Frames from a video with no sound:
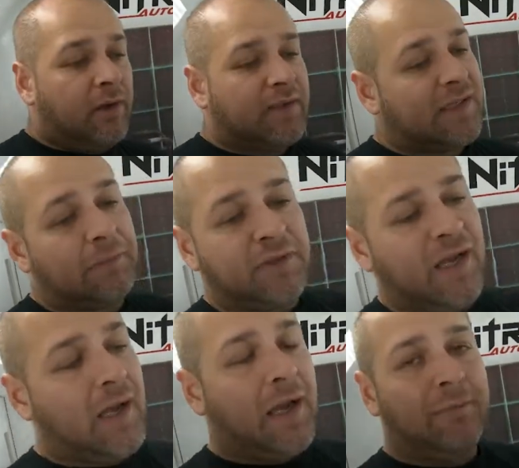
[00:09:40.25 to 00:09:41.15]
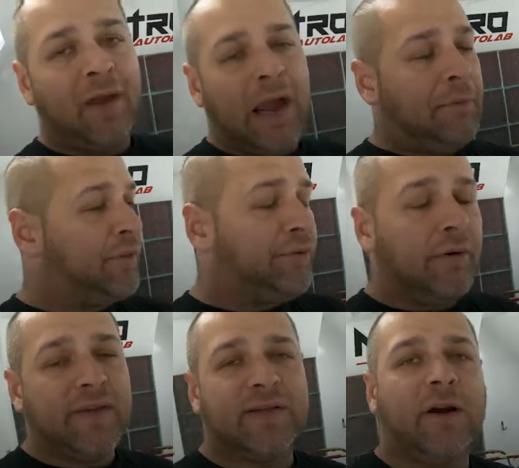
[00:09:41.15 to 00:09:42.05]
summertime, I would
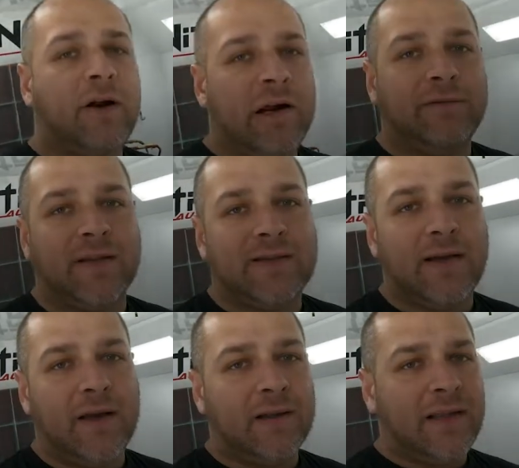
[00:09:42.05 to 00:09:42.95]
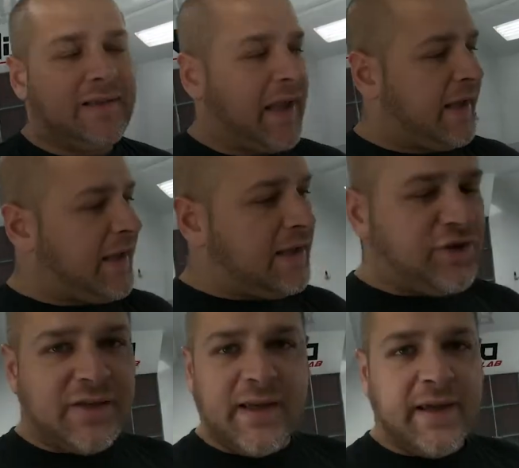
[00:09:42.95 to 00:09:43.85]
throw this car out in the sun and let that heat
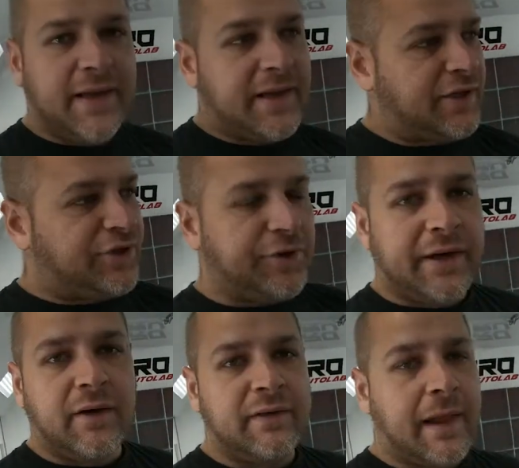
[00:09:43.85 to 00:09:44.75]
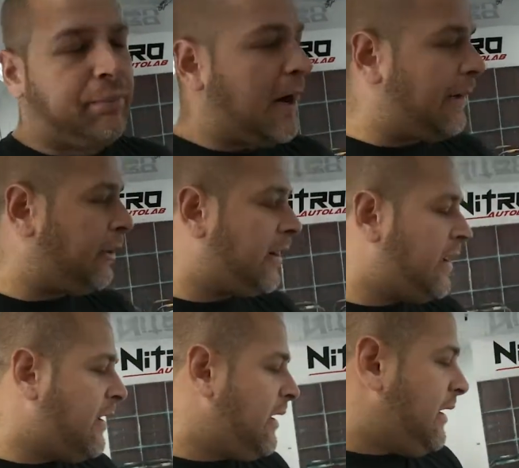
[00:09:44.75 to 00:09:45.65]
just hit it and shrink all that primer.